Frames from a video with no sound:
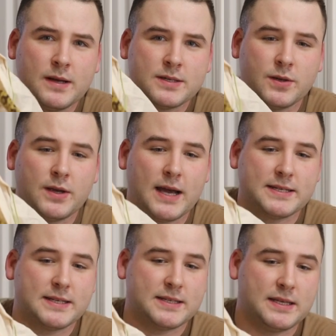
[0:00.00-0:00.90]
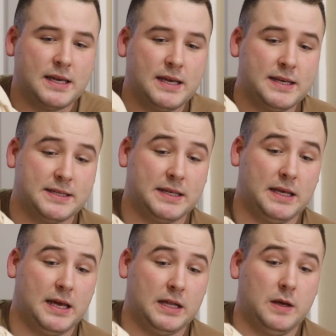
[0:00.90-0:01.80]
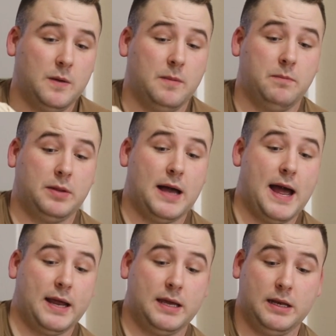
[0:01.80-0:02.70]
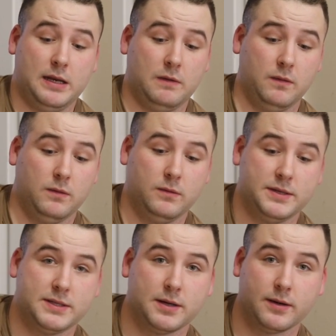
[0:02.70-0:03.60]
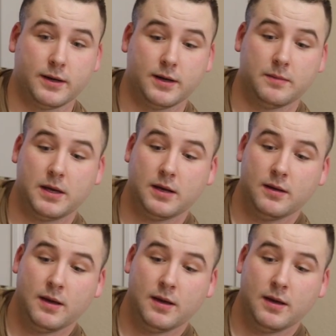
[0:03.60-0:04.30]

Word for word: So you guys can see he's yellow and black and oh, he's turning on me.